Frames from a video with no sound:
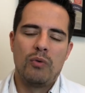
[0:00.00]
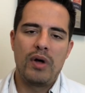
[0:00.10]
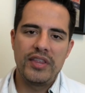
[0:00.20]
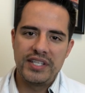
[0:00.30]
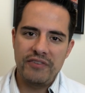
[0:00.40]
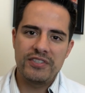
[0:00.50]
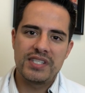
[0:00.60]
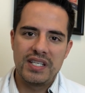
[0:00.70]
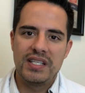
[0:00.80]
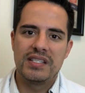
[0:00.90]
Well, the difference
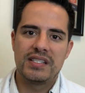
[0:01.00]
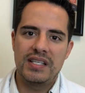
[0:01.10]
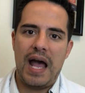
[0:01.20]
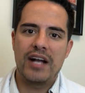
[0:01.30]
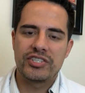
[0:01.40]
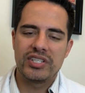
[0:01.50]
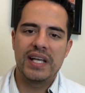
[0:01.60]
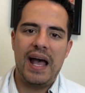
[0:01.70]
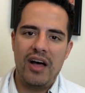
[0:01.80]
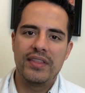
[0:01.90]
is actually
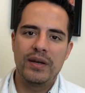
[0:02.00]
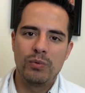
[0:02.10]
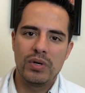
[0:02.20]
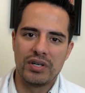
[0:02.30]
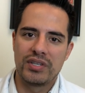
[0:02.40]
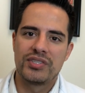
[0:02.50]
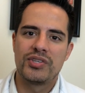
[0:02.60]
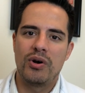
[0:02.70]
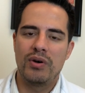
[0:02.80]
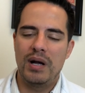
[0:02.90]
how they work.
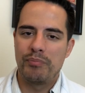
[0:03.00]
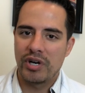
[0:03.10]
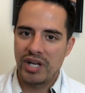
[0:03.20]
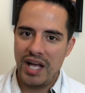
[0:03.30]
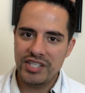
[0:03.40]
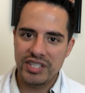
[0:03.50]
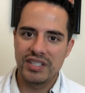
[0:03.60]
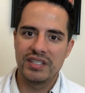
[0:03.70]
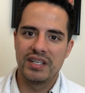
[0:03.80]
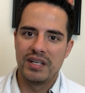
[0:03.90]
So a
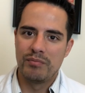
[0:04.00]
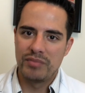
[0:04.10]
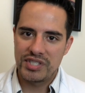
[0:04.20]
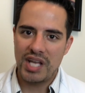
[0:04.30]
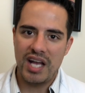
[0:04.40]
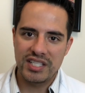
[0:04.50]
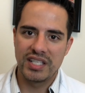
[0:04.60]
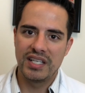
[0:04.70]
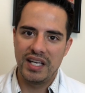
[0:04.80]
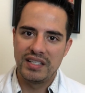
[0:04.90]
percussion massaging
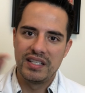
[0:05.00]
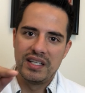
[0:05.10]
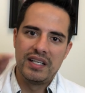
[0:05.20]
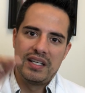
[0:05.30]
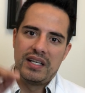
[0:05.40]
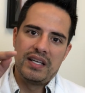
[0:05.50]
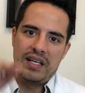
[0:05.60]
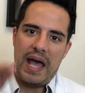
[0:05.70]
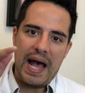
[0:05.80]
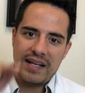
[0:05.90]
gun
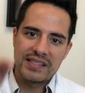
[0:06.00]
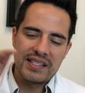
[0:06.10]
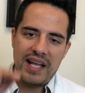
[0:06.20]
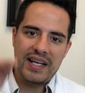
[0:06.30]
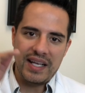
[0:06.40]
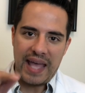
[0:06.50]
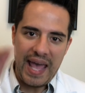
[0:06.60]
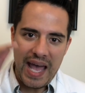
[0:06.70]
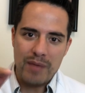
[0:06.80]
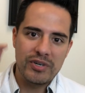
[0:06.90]
acts like a
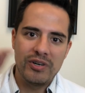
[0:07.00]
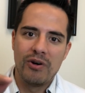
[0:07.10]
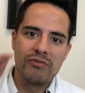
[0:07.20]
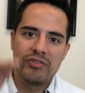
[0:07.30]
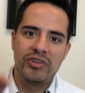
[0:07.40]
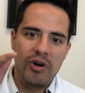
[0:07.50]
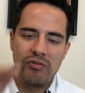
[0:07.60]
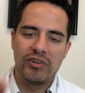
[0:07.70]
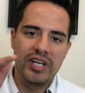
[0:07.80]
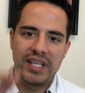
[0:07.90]
hammer over and
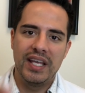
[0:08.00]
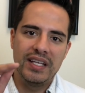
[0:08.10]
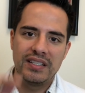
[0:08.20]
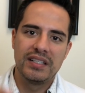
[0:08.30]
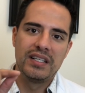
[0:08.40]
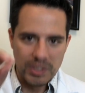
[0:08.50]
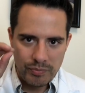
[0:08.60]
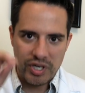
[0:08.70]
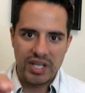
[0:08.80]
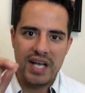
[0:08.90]
over again,
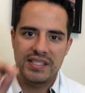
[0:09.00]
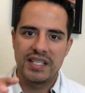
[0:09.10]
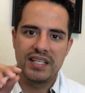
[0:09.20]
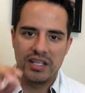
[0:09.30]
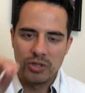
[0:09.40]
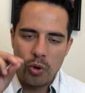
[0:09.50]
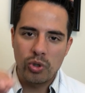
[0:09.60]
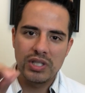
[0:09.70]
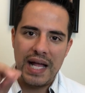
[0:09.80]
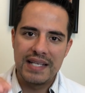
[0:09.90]
percussing a
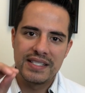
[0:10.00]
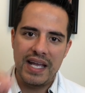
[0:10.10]
localized